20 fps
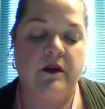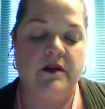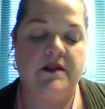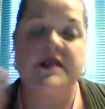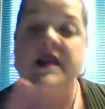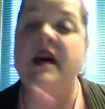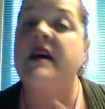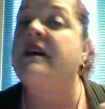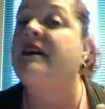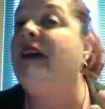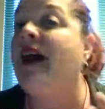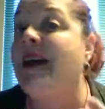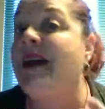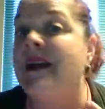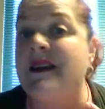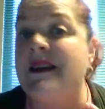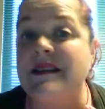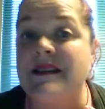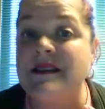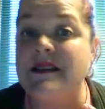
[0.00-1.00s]

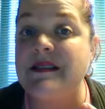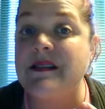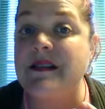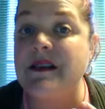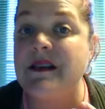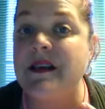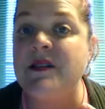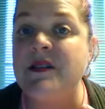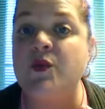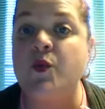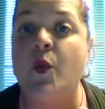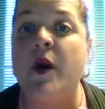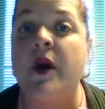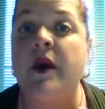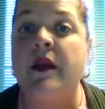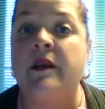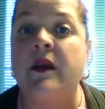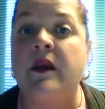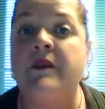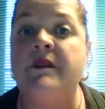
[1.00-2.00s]
Cellulitis is
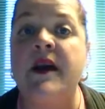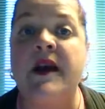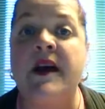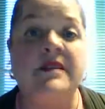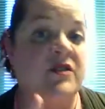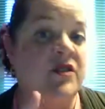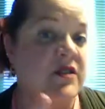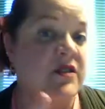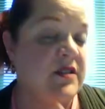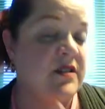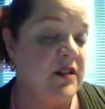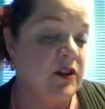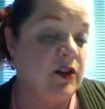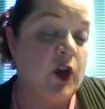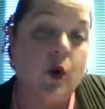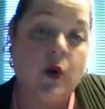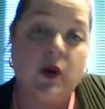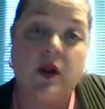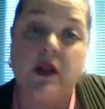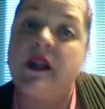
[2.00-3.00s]
one. That's just a
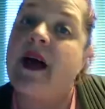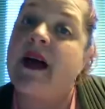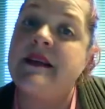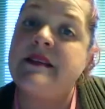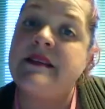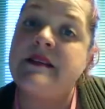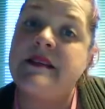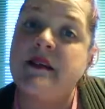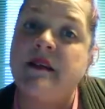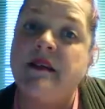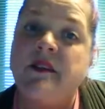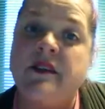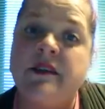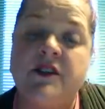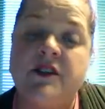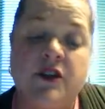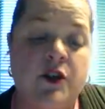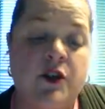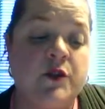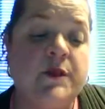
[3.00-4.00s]
localized,
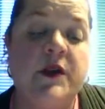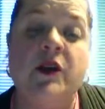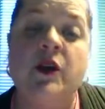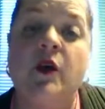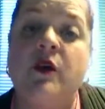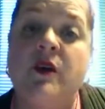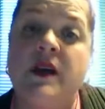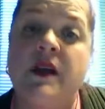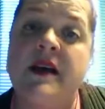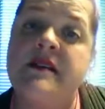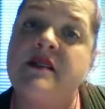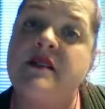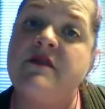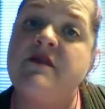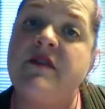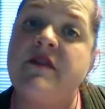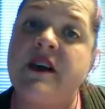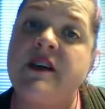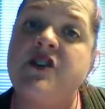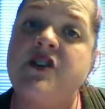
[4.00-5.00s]
excuse me, a localized
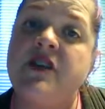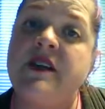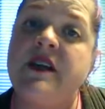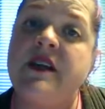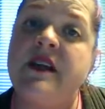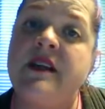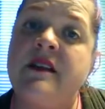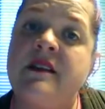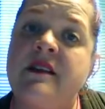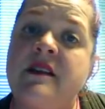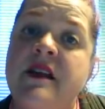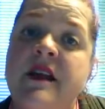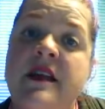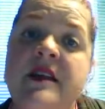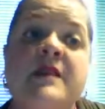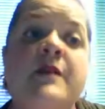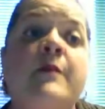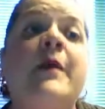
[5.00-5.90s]
infection in